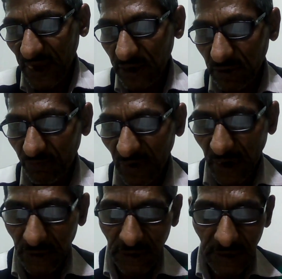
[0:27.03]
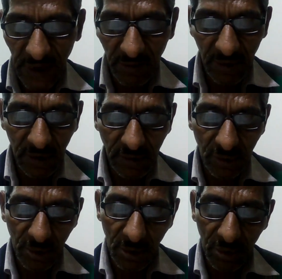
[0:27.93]
any party liable
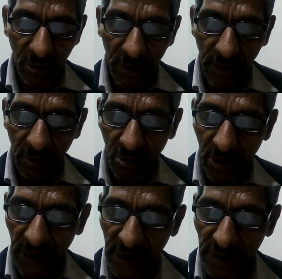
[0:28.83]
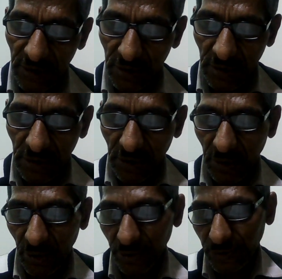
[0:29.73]
to the holder or any
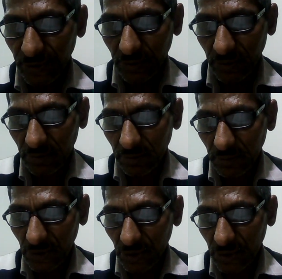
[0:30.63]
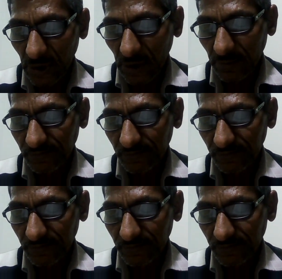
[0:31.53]
endorsed shall